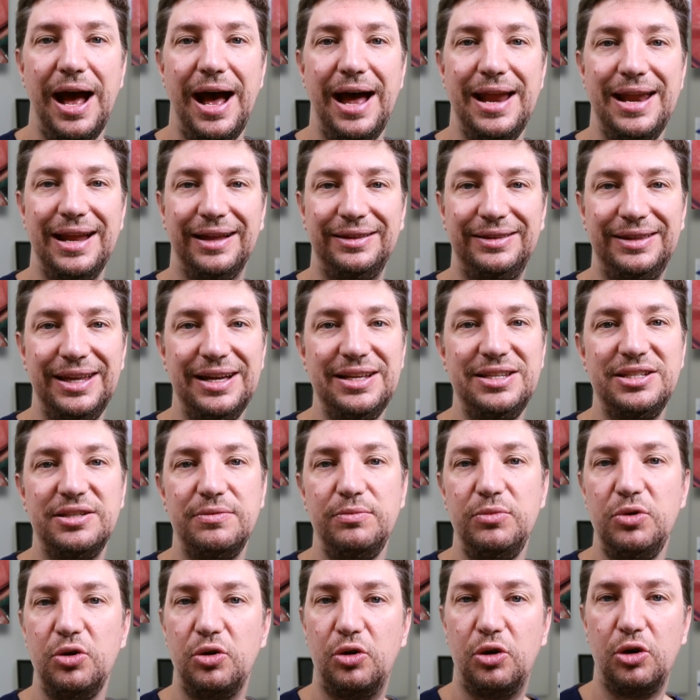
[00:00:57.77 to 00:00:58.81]
an attached
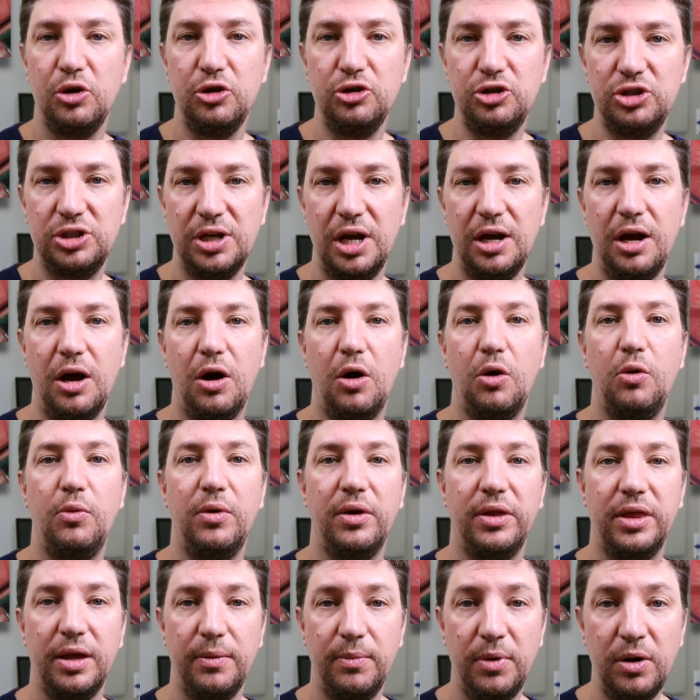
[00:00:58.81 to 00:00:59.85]
mucosa
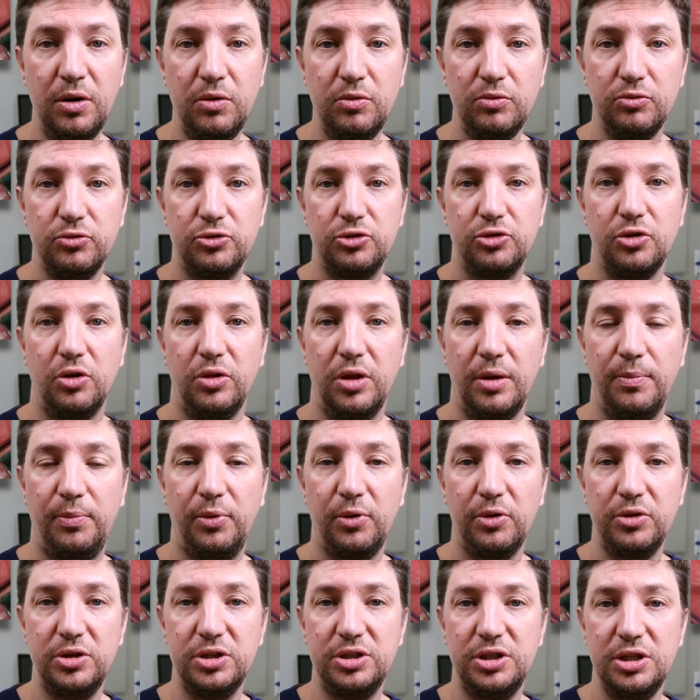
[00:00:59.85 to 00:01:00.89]
over the bone, so the
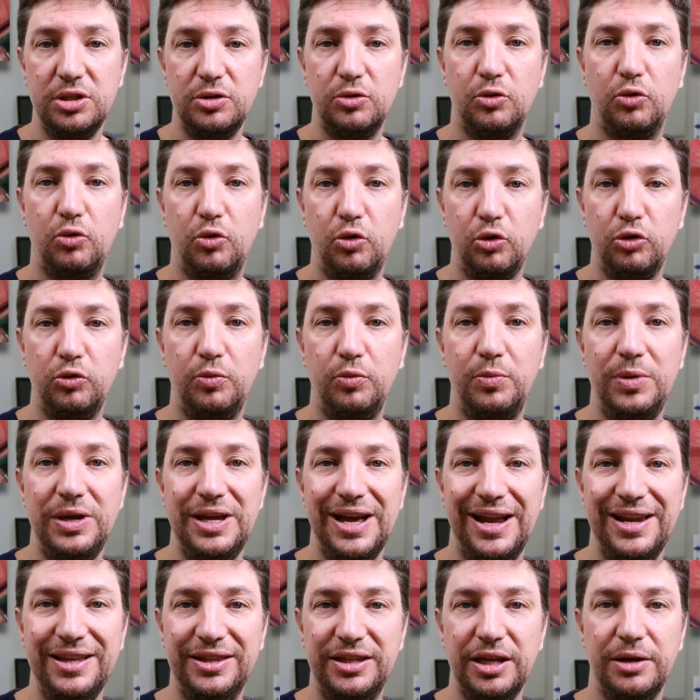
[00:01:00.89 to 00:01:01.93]
prosthesis could be
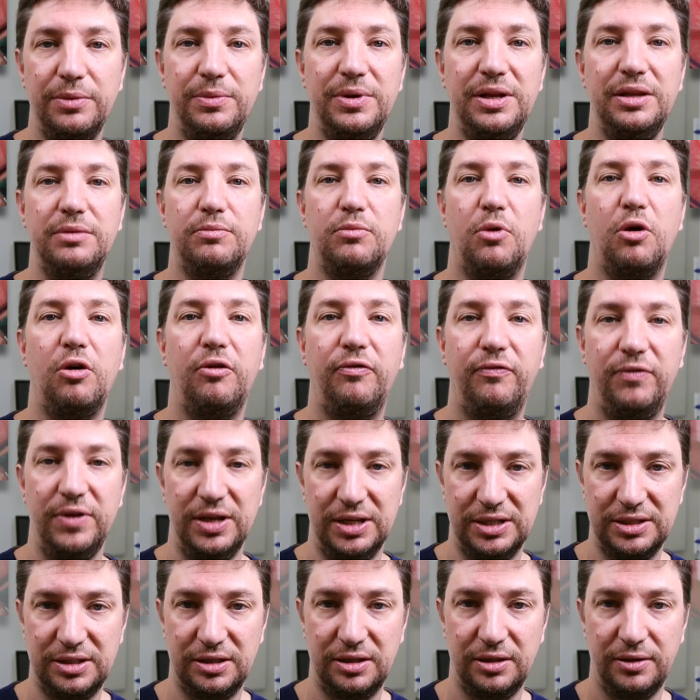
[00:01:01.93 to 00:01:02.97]
a little bit more
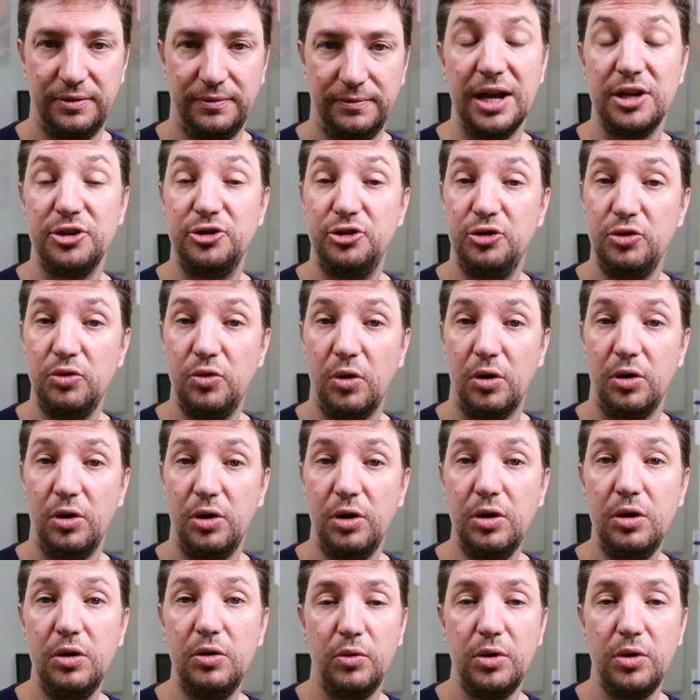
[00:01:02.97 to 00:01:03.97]
fixed. As you all know,